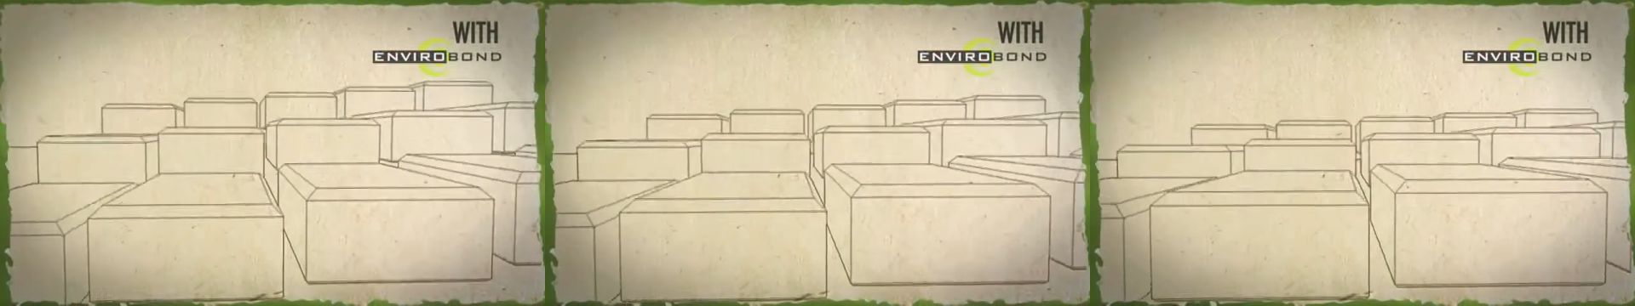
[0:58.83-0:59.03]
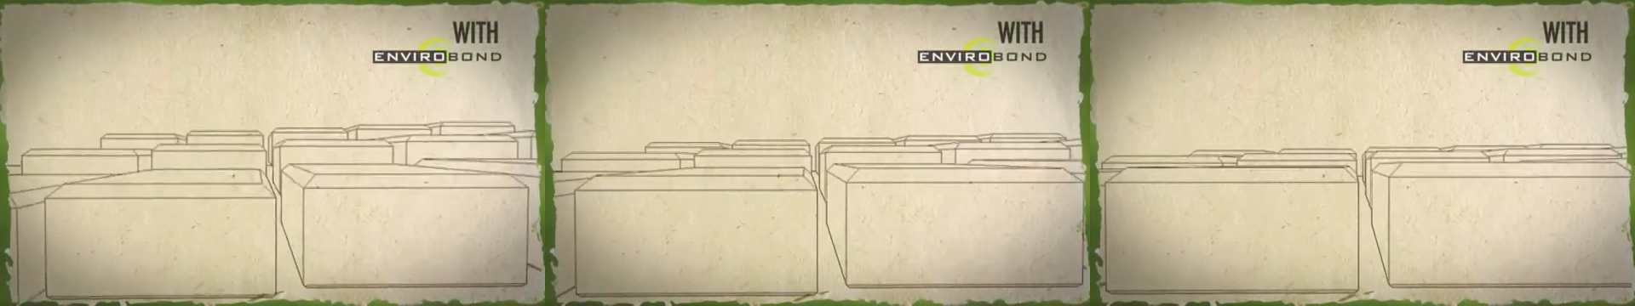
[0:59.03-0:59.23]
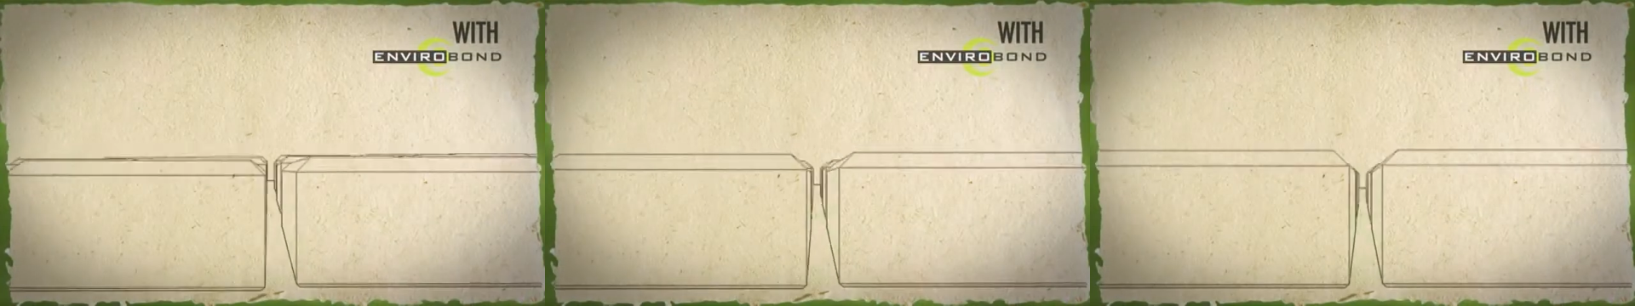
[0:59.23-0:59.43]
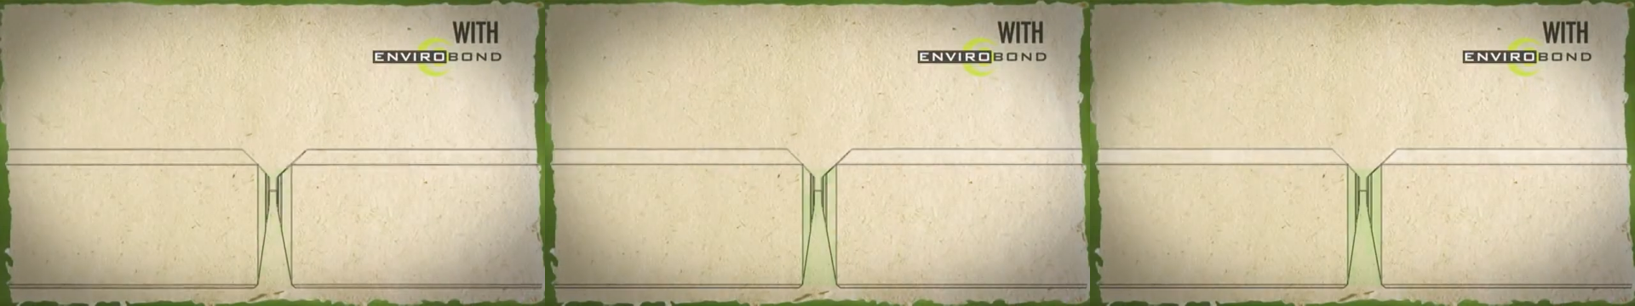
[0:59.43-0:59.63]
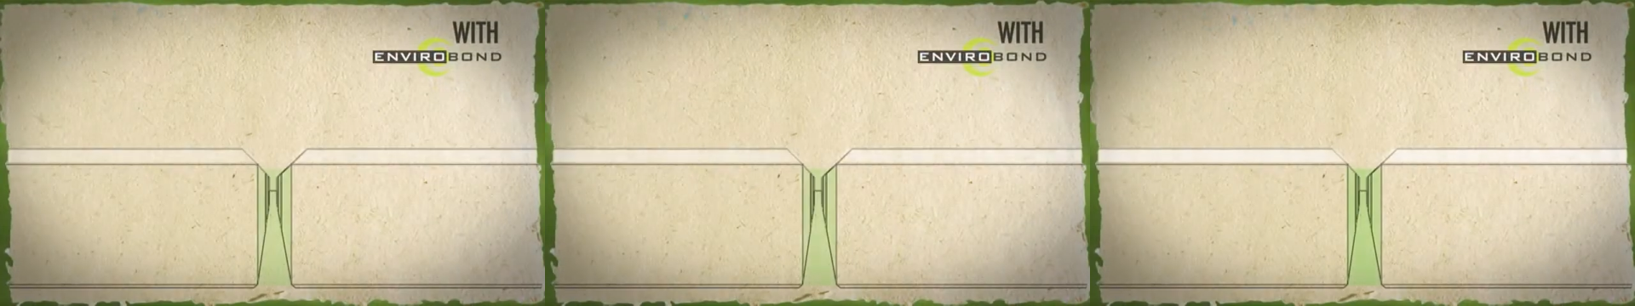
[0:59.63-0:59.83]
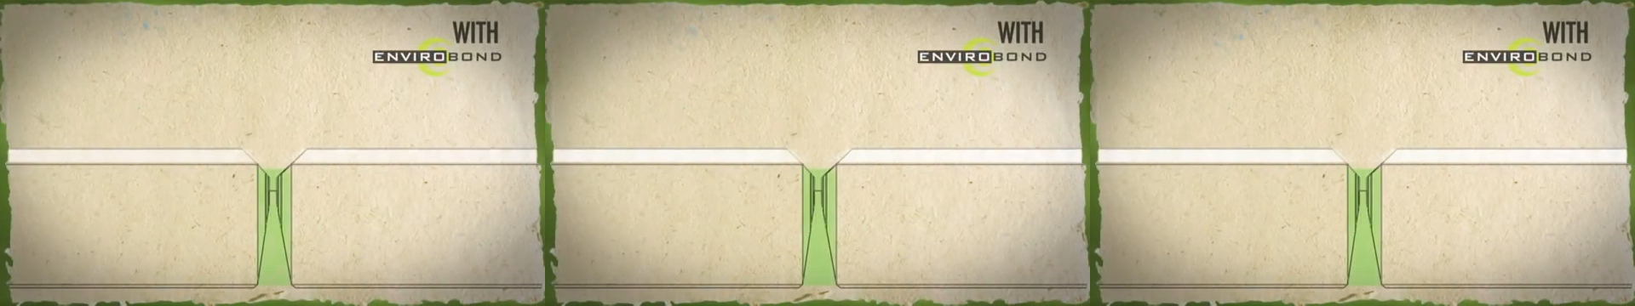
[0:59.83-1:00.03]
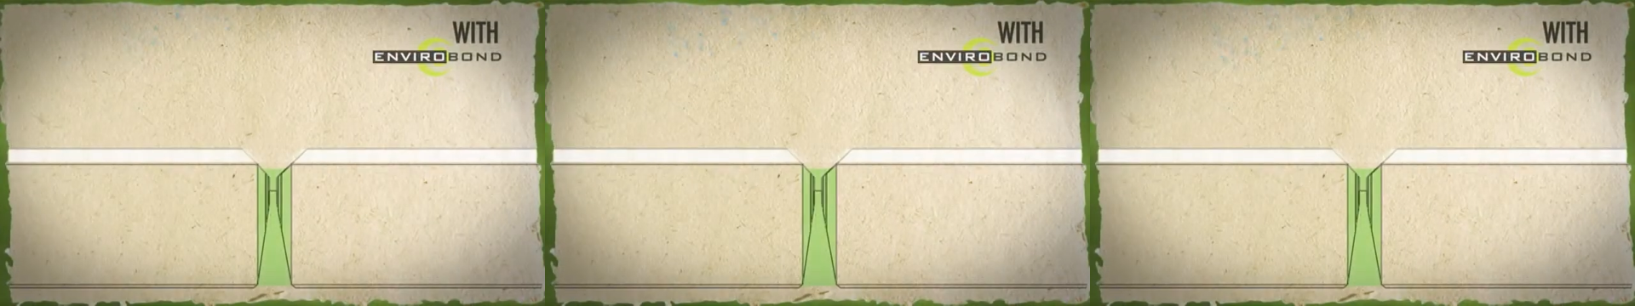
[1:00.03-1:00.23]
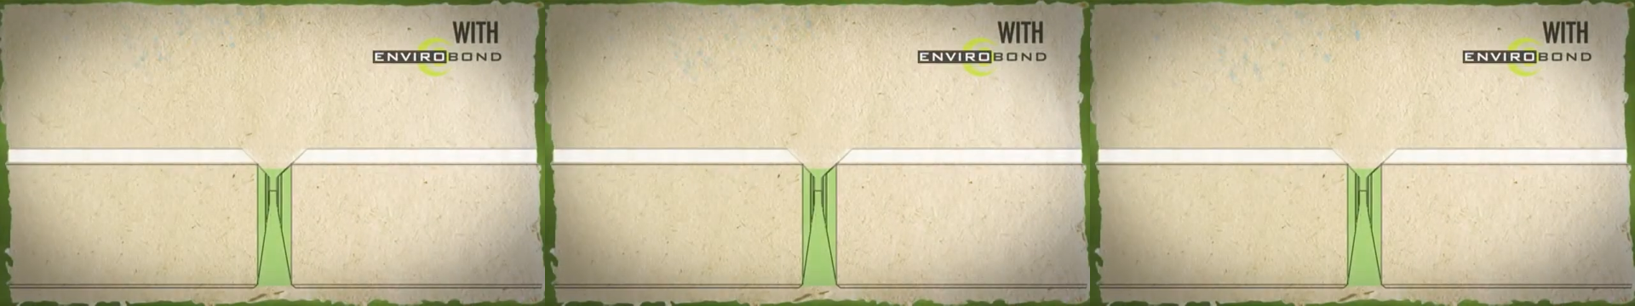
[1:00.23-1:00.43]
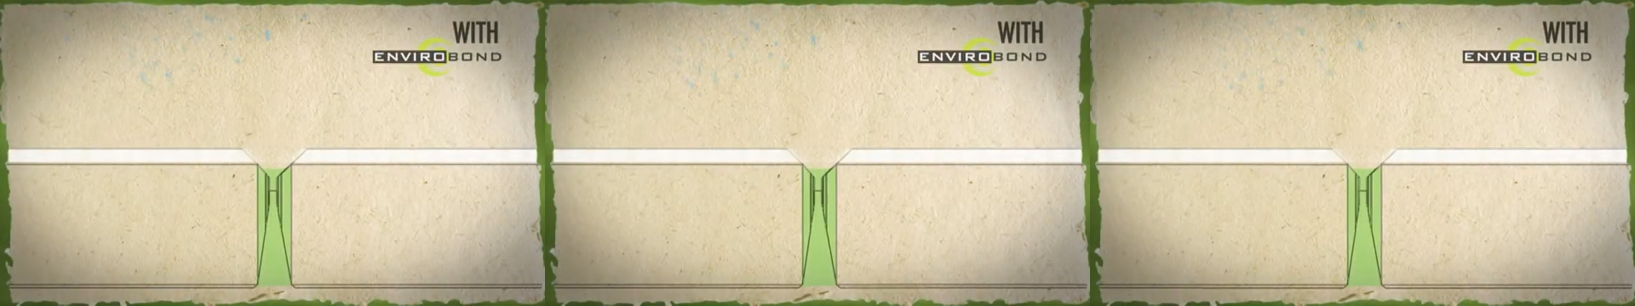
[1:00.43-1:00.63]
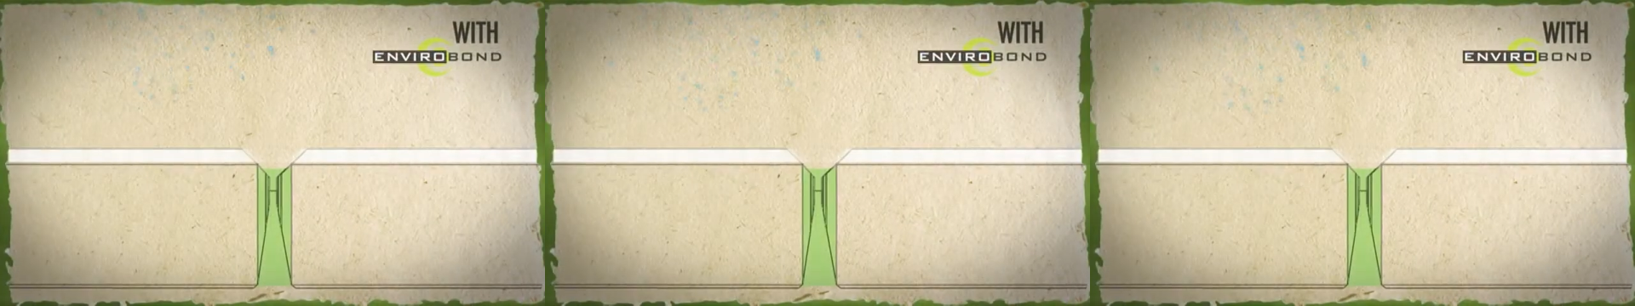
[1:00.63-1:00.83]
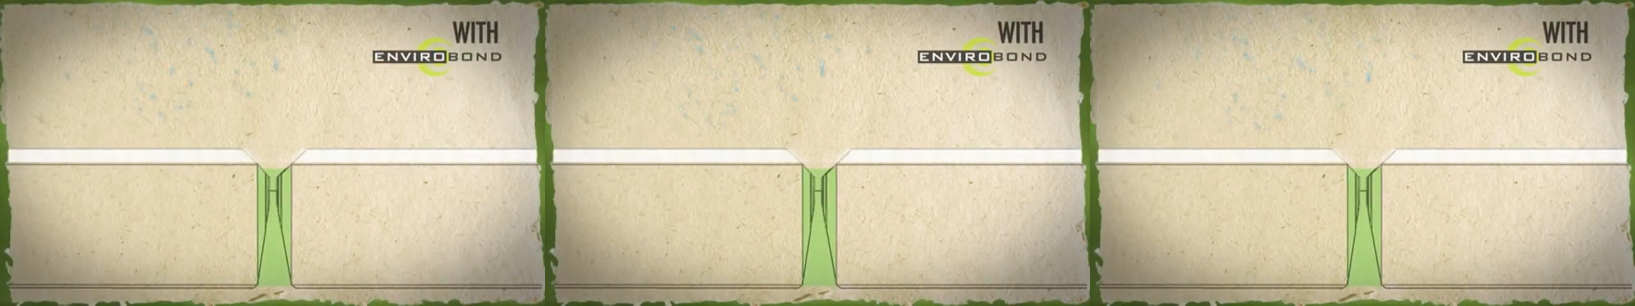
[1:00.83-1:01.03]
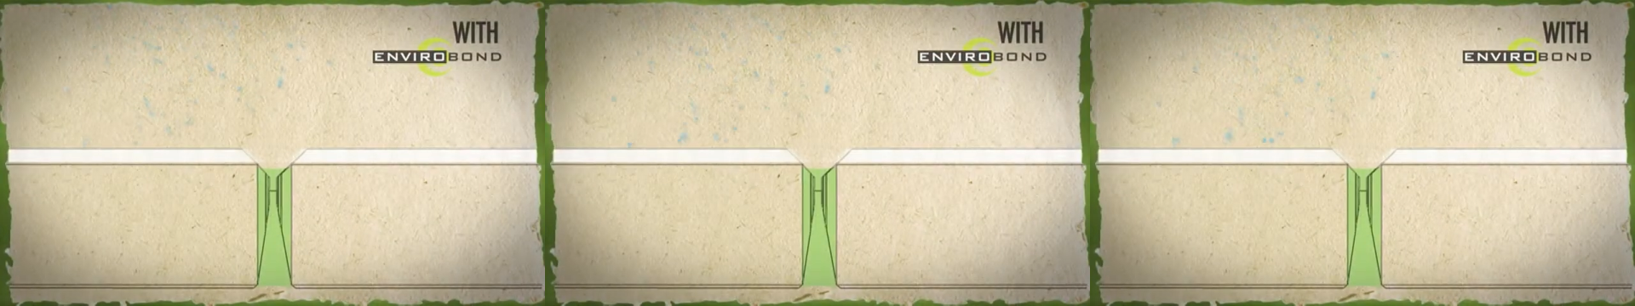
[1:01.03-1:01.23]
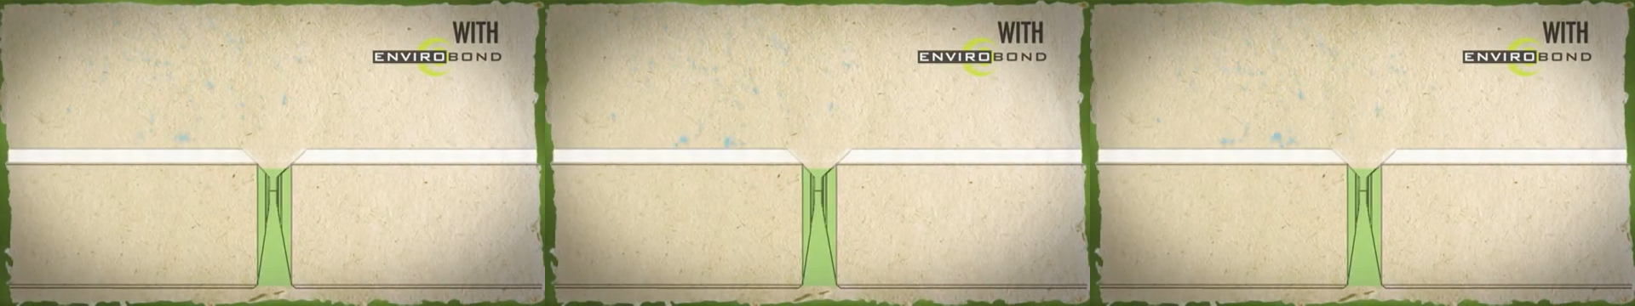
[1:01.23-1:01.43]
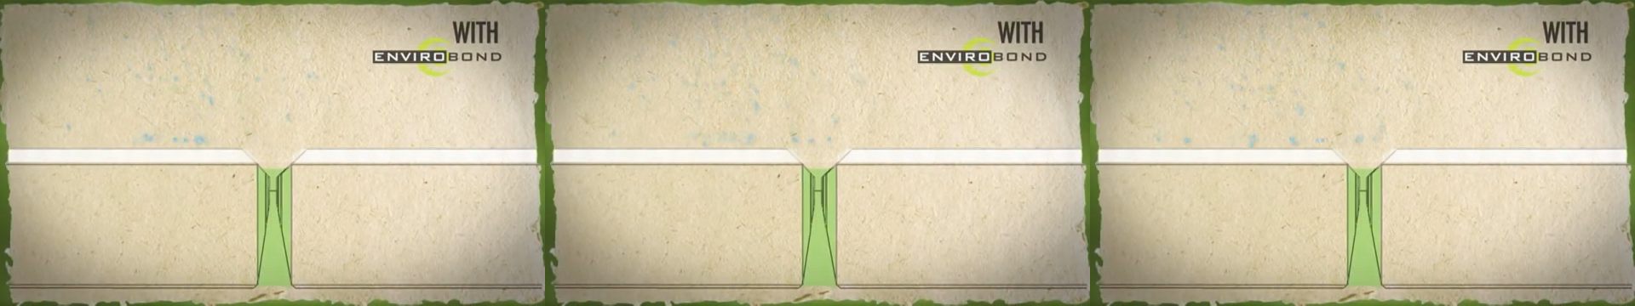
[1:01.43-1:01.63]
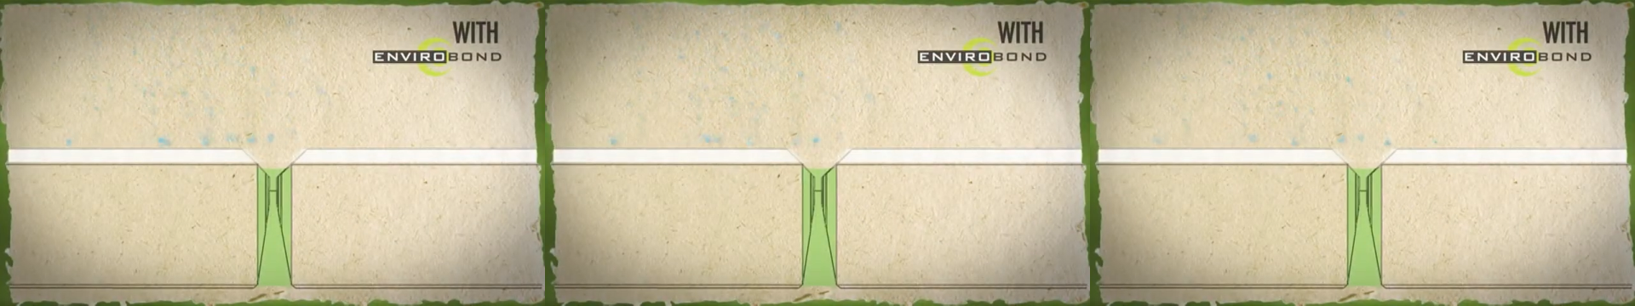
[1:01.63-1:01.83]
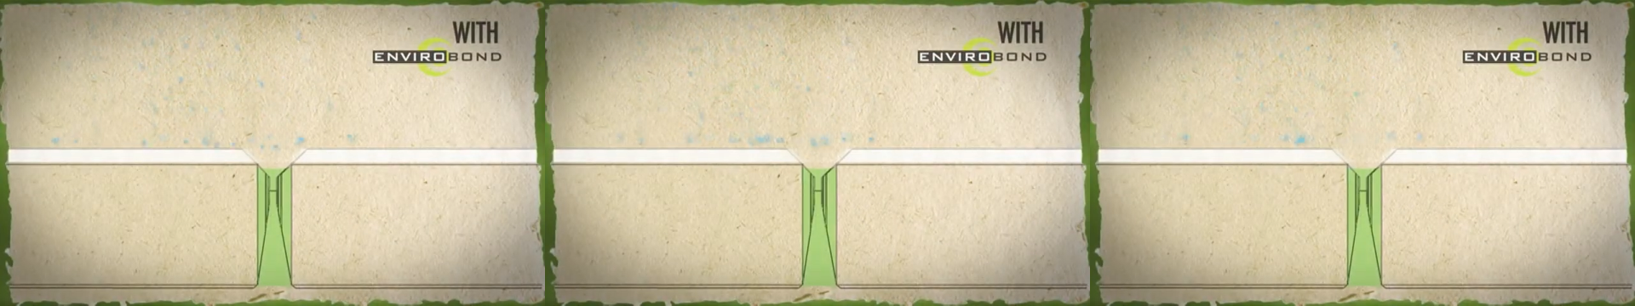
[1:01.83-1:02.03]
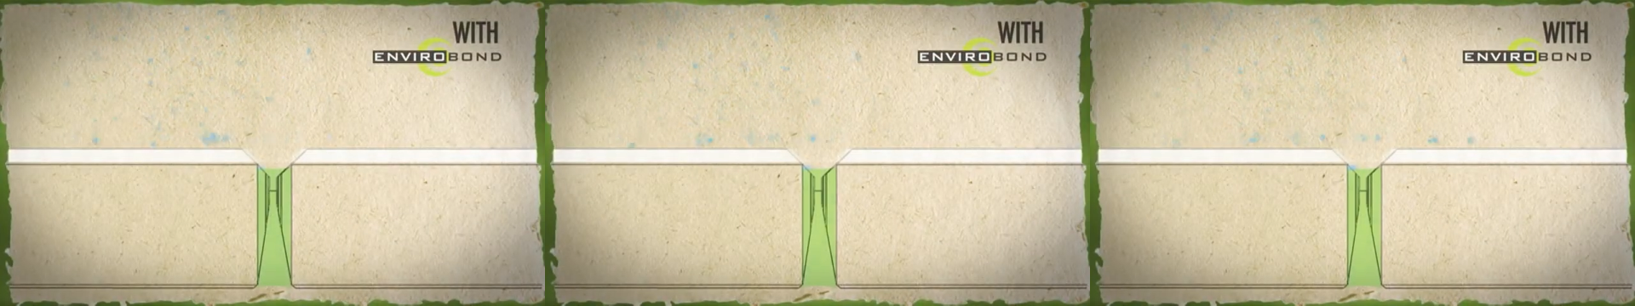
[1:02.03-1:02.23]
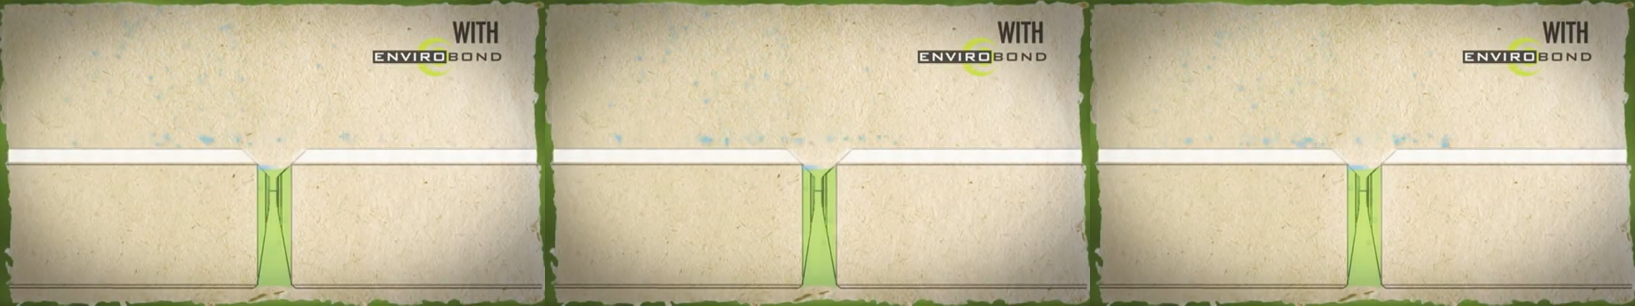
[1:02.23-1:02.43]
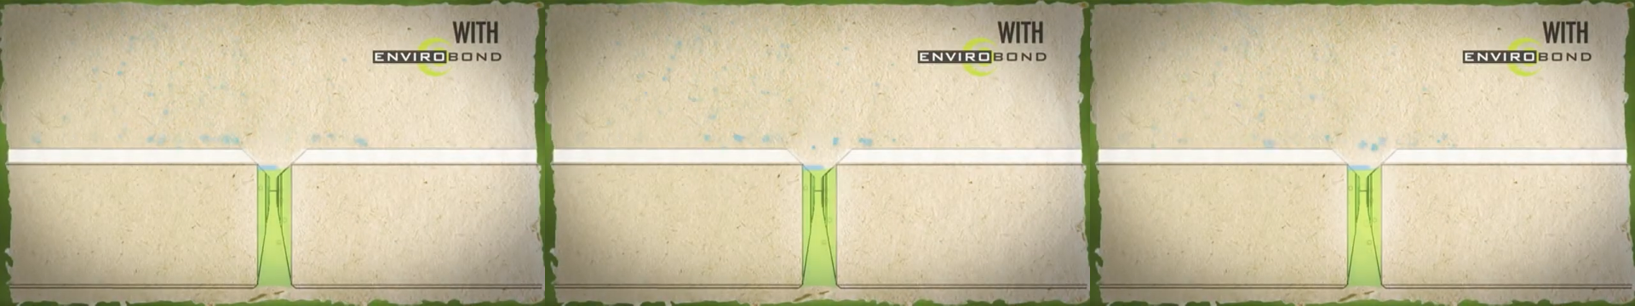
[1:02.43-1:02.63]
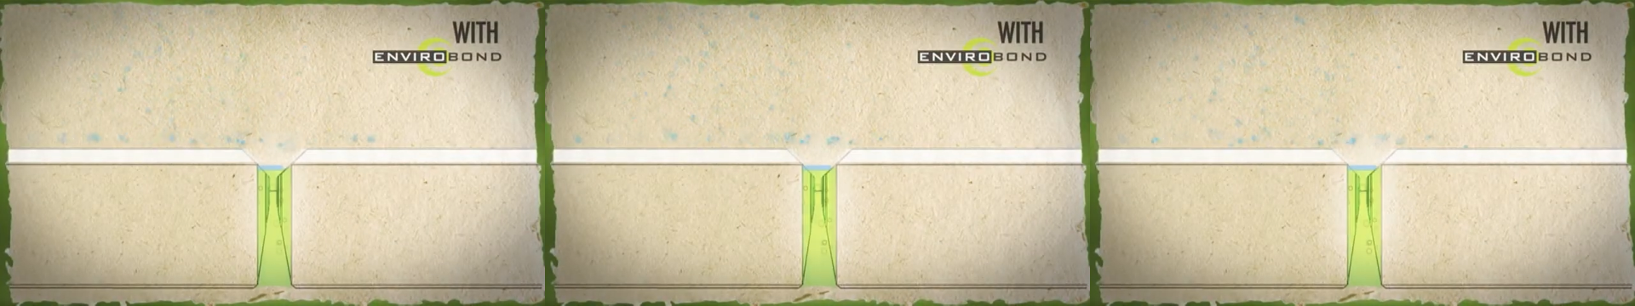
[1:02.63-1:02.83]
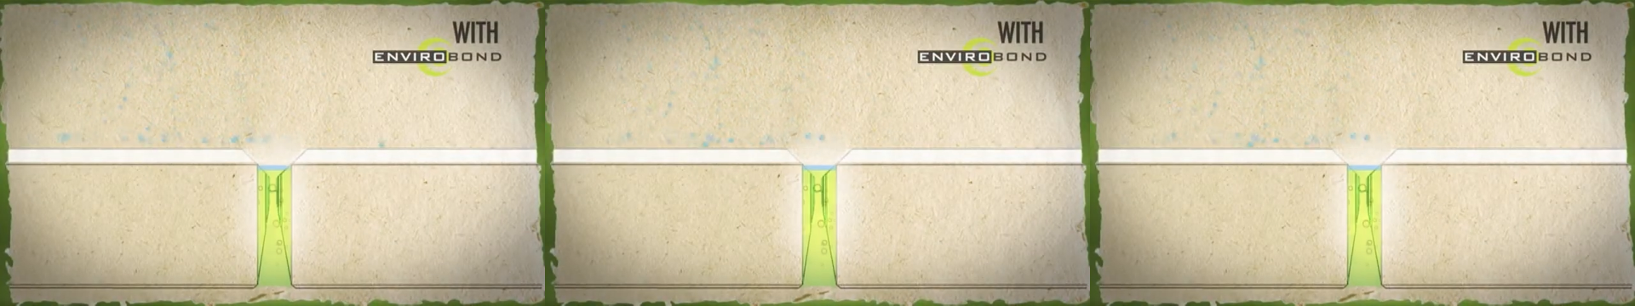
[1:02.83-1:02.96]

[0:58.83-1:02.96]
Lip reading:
No face is visible, so there are no lips to read.